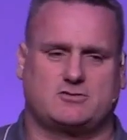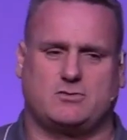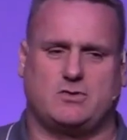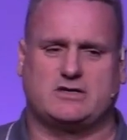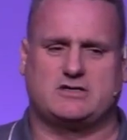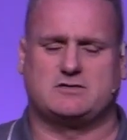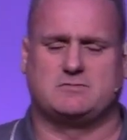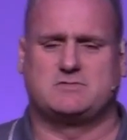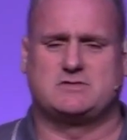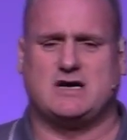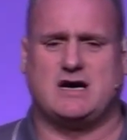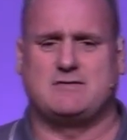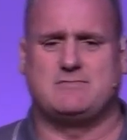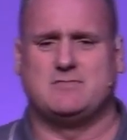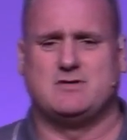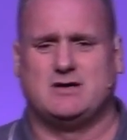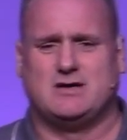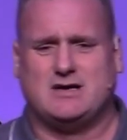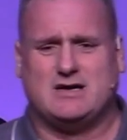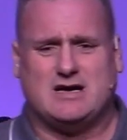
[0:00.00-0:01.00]
quite some
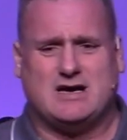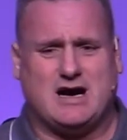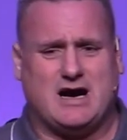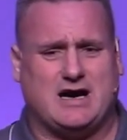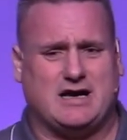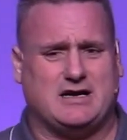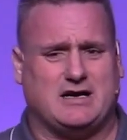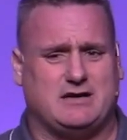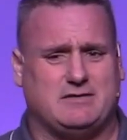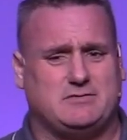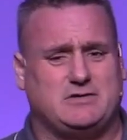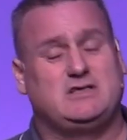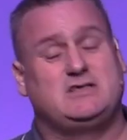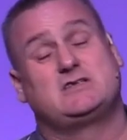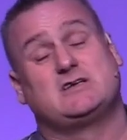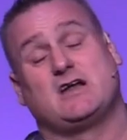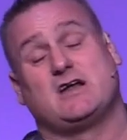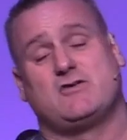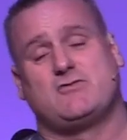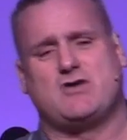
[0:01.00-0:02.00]
time, and he'd
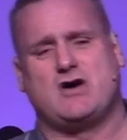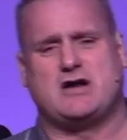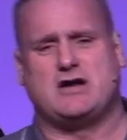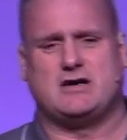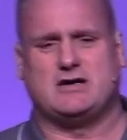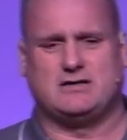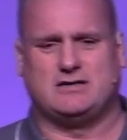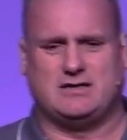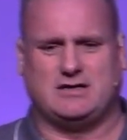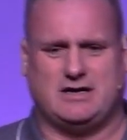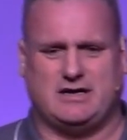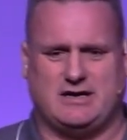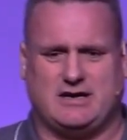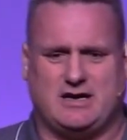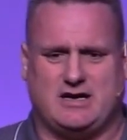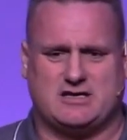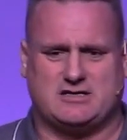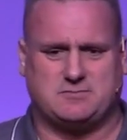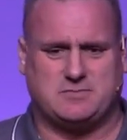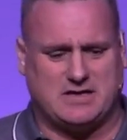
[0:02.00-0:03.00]
done a runner, and
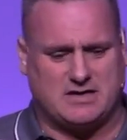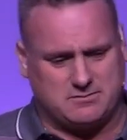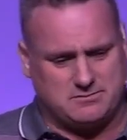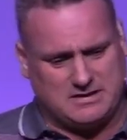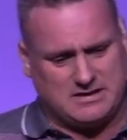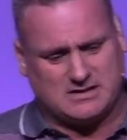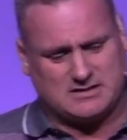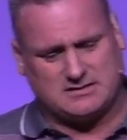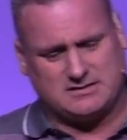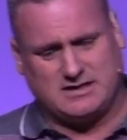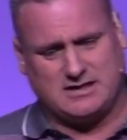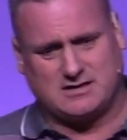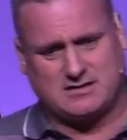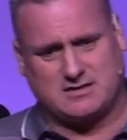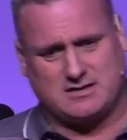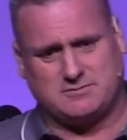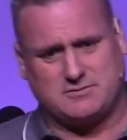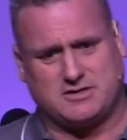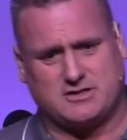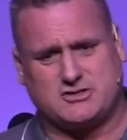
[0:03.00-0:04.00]
as me and Neil
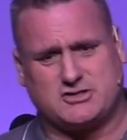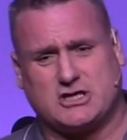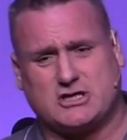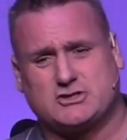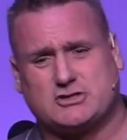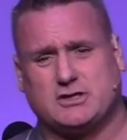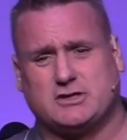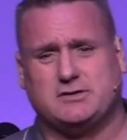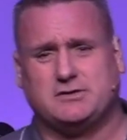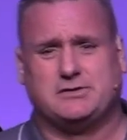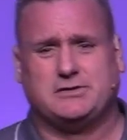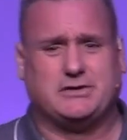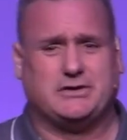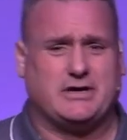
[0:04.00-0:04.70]
come to the junction,